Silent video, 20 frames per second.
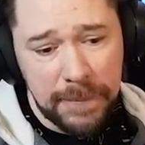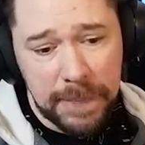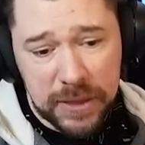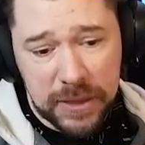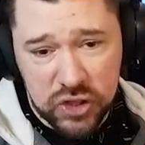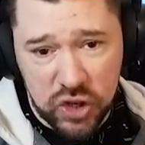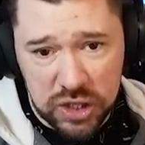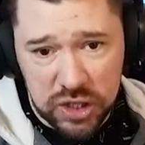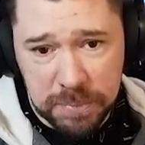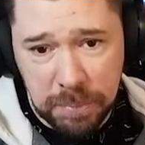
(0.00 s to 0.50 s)

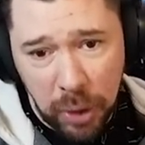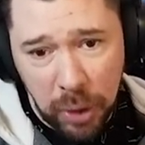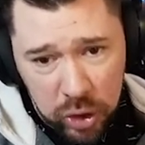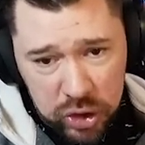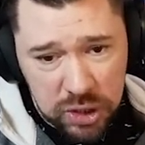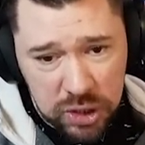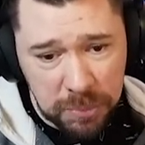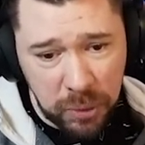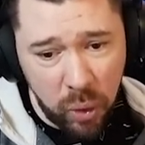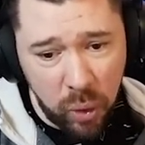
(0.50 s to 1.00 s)
So it's
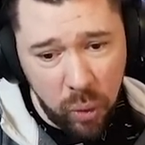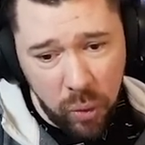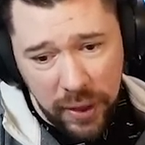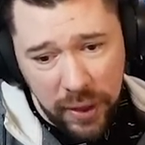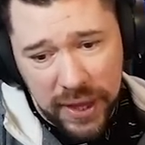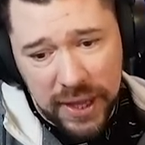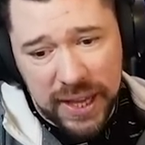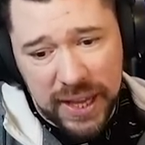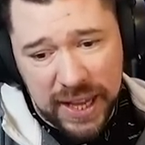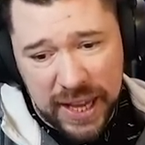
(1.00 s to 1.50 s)
possible
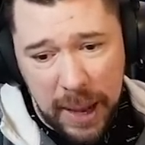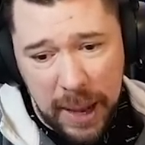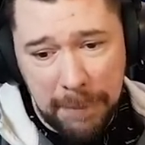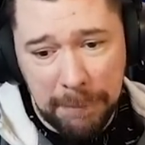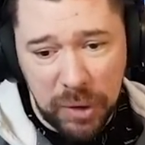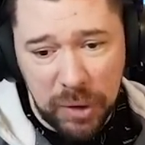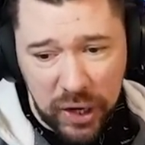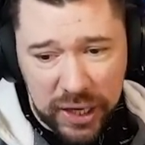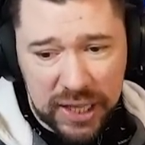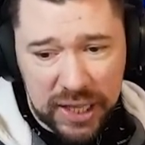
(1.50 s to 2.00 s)
he
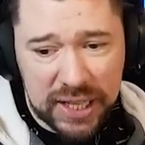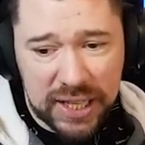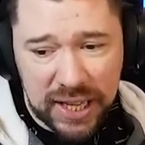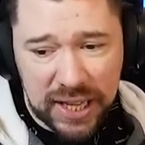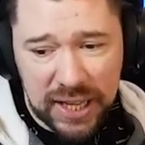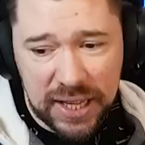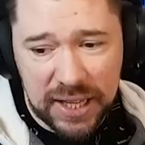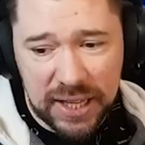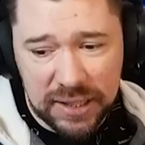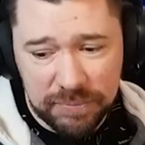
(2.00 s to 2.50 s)
might
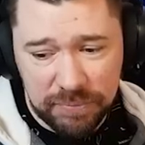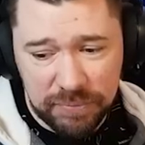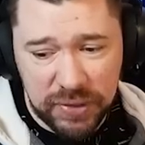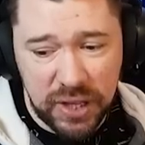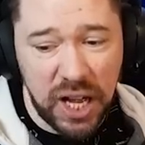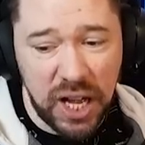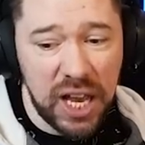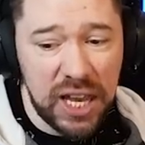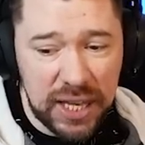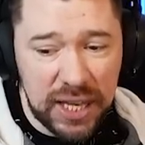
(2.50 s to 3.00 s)
get
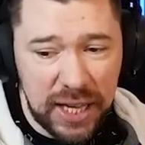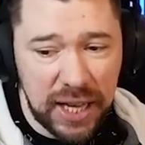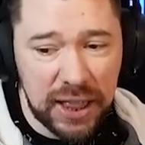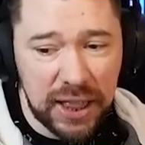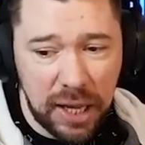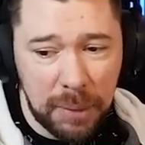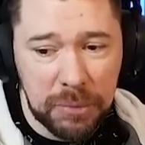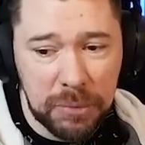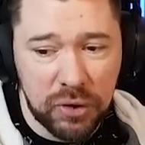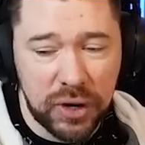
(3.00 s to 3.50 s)
a little
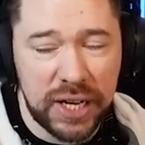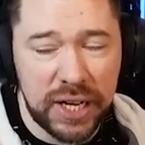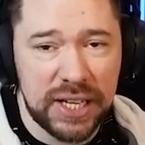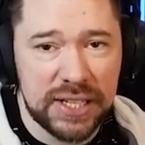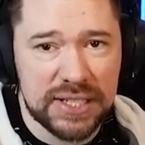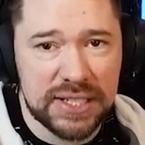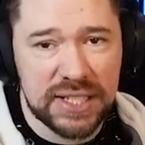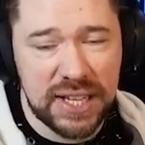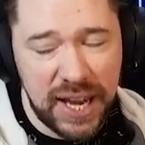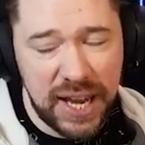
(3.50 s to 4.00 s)

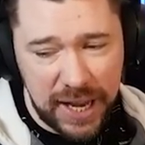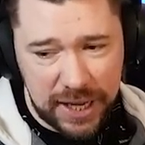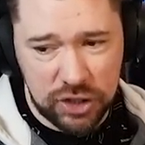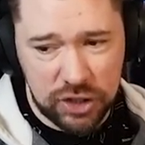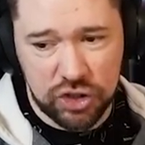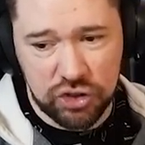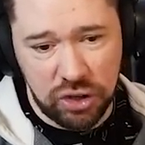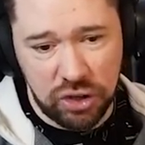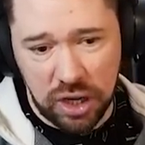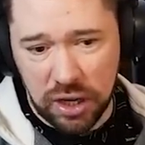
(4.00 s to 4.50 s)
upgrade
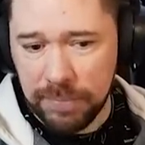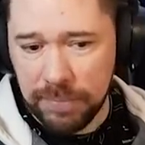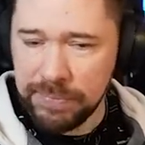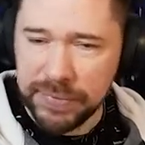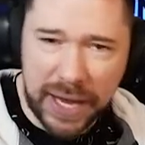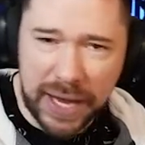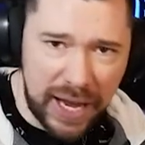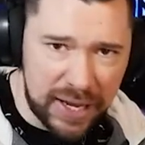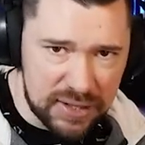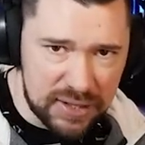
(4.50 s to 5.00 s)
extra
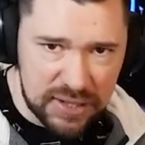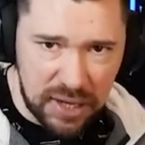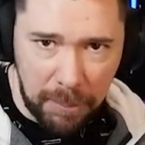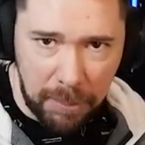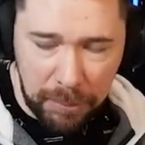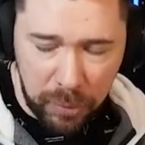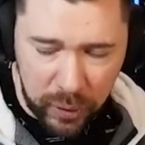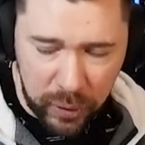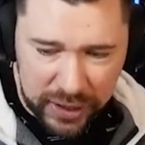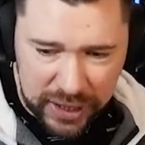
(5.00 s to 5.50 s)
at some
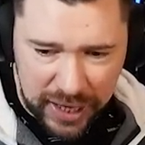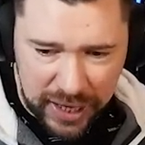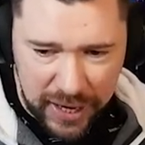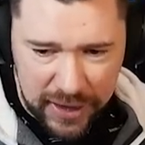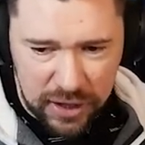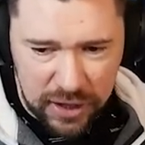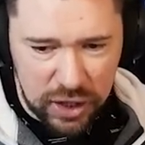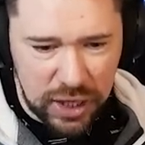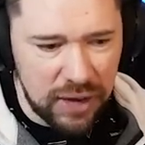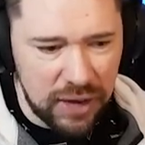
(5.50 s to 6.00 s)
point in
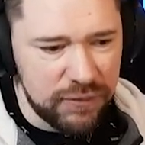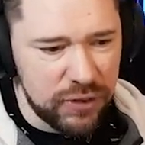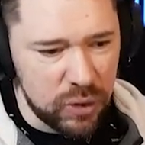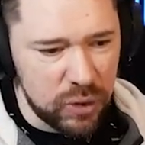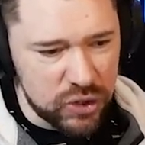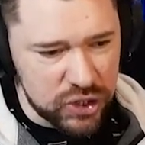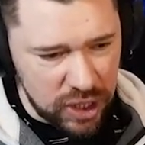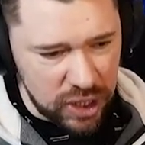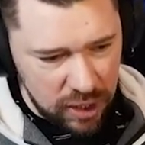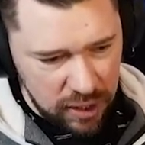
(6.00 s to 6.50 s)
the near
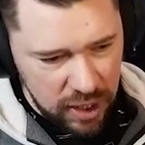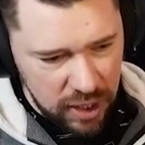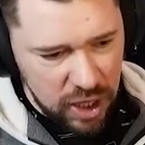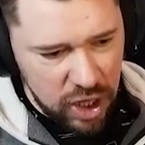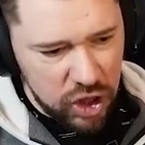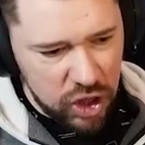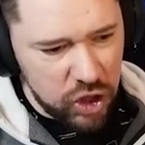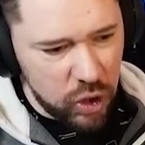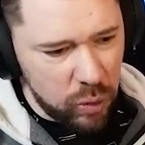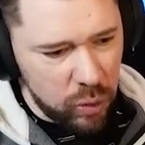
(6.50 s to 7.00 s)
future
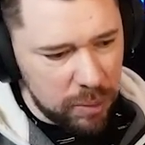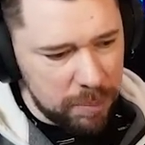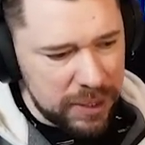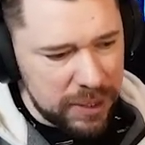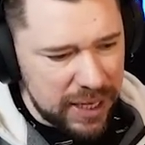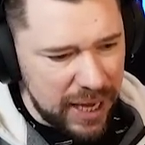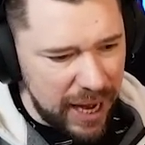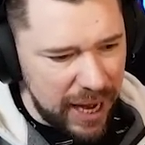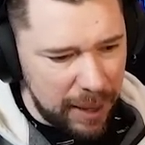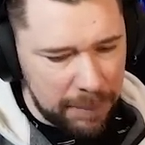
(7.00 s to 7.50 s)
that would
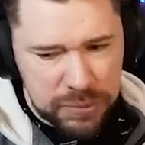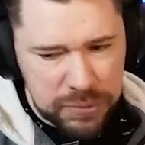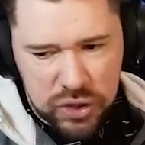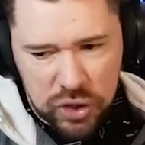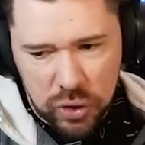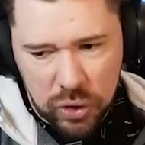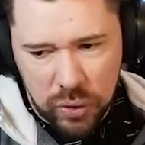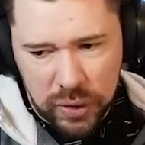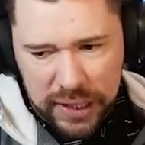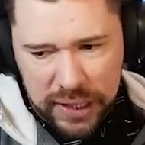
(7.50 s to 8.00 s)
be
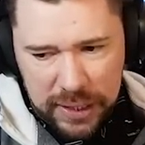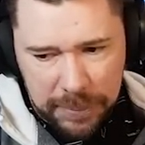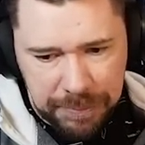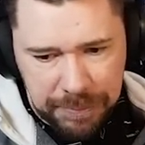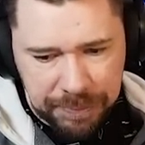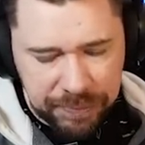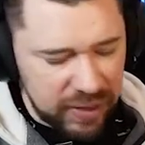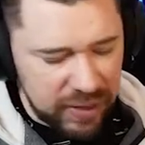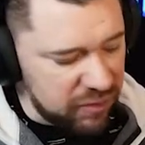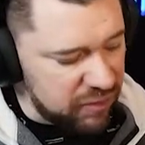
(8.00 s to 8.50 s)
absolutely
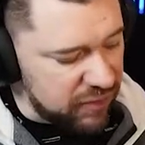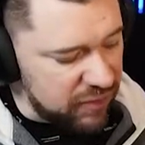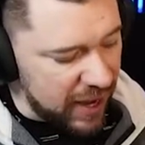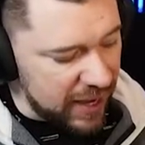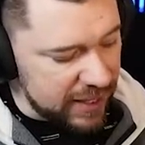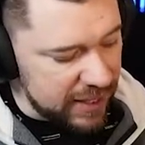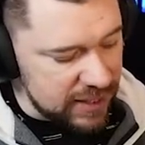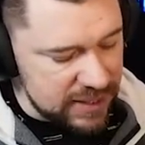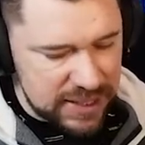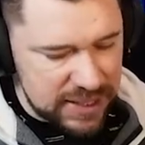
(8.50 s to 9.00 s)

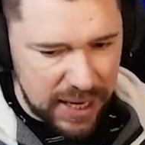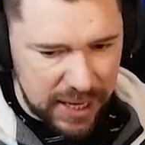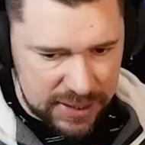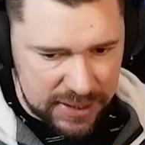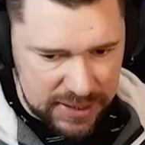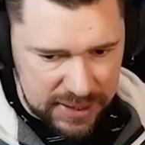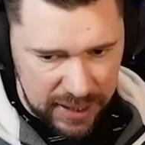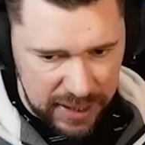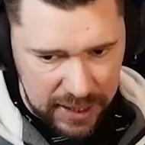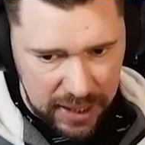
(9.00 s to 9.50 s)

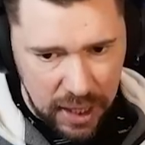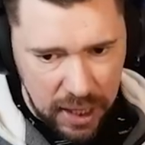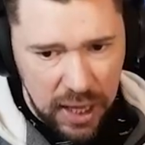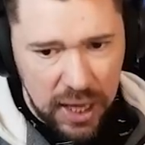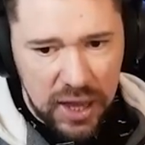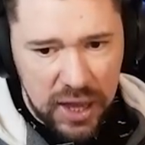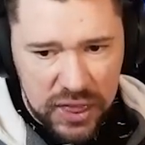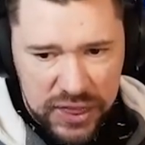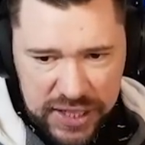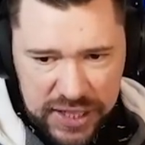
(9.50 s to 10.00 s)
fantastic.
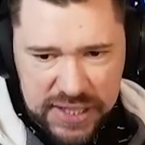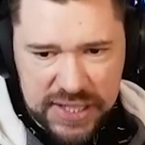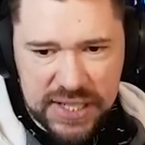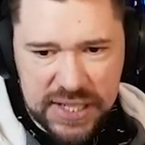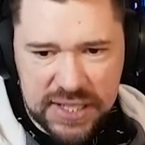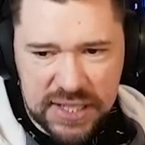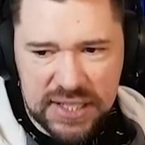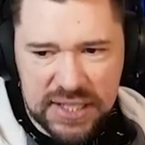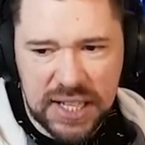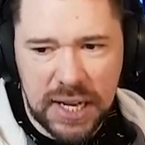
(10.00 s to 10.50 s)
This is
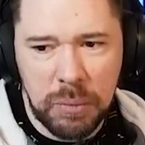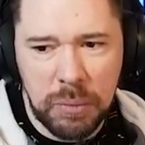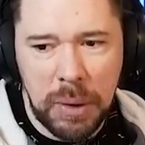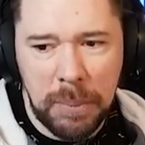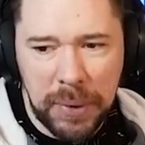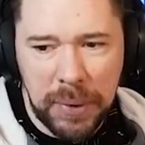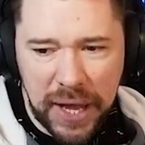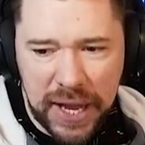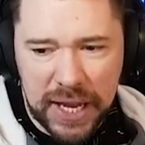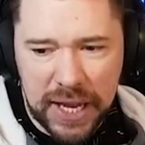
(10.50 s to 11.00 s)
the team we're
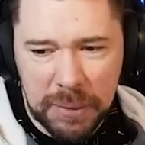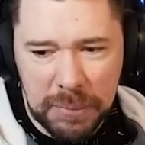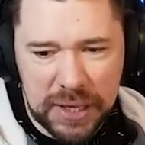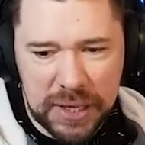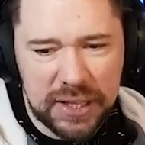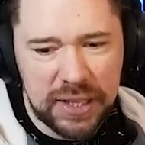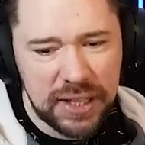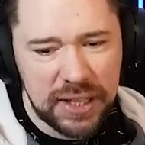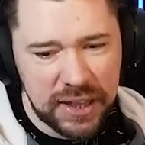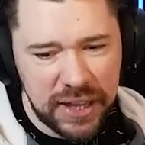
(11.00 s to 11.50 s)
playing him
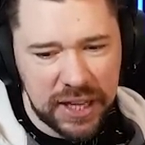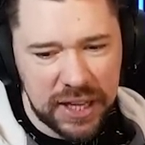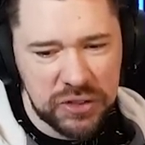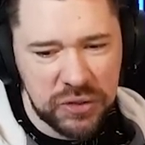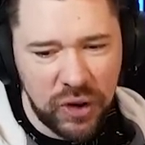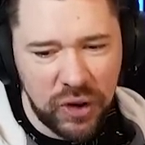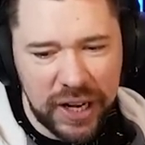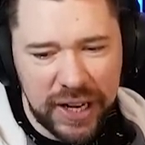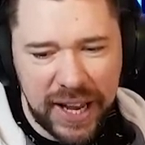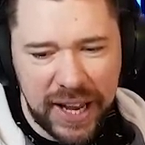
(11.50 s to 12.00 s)
in. That's
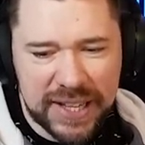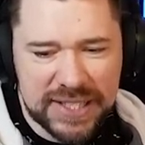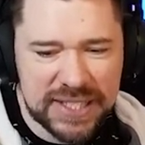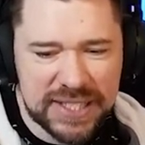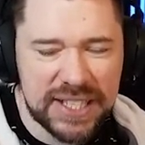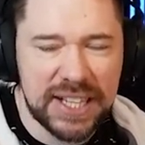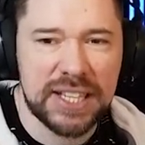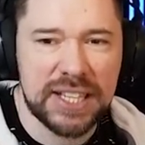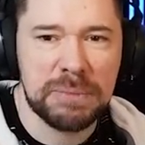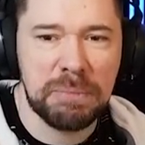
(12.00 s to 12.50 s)
right. As I
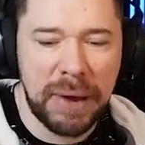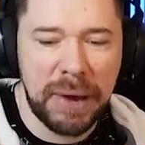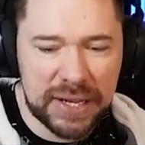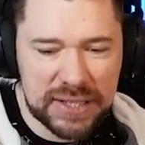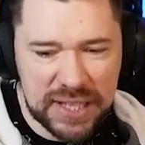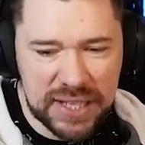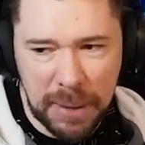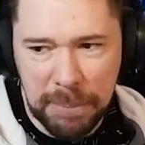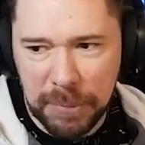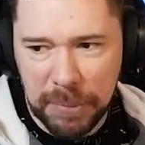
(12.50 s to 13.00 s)
said, it's Max
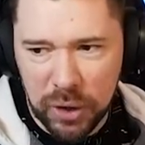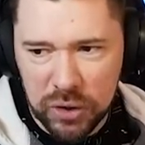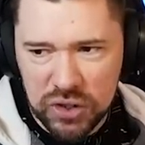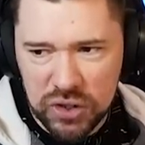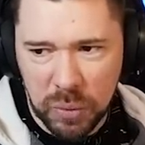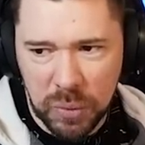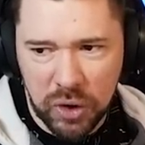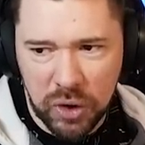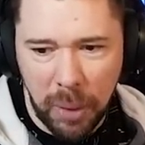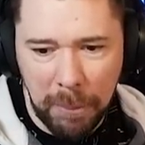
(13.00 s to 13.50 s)
Kembo. So
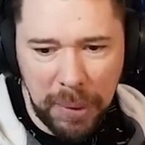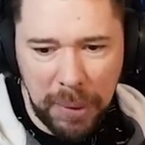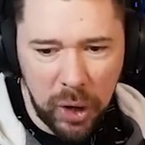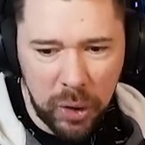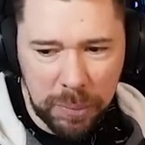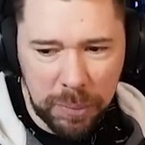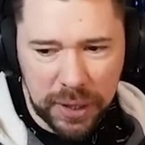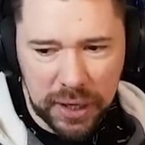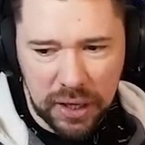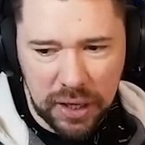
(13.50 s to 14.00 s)
we've got
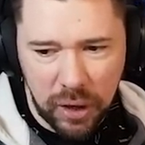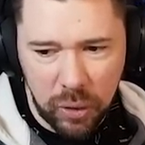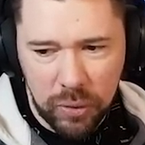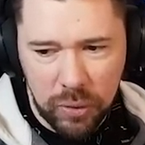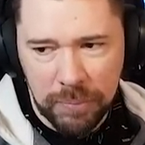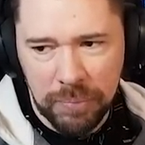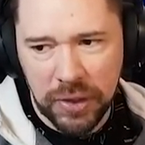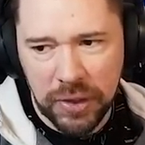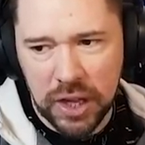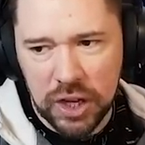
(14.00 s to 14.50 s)
Pope in goal,
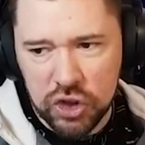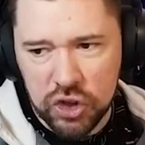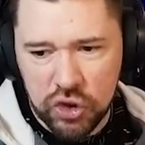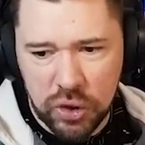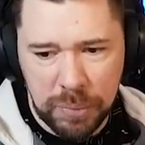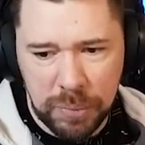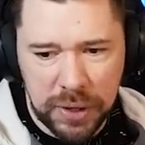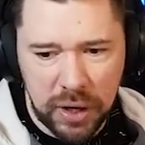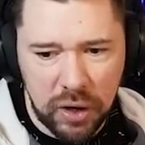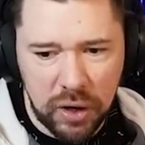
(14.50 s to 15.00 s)

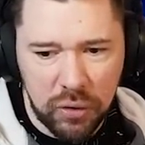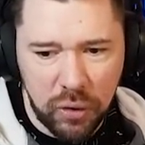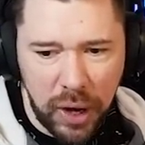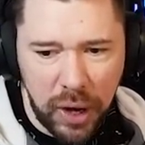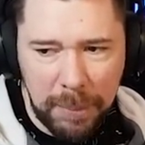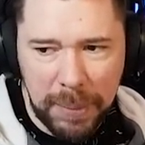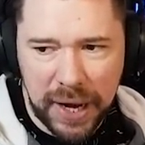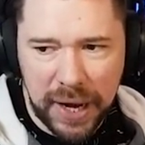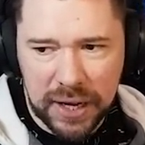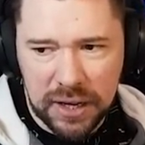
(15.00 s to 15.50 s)
Trippier at right
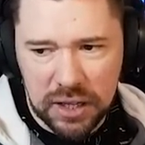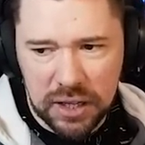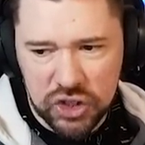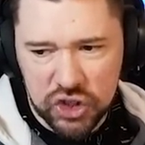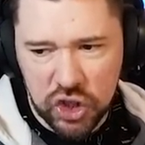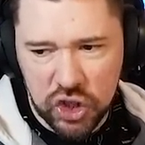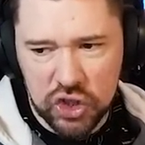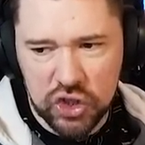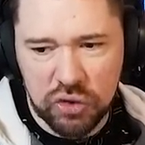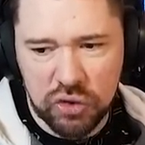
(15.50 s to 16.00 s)
back, Sergio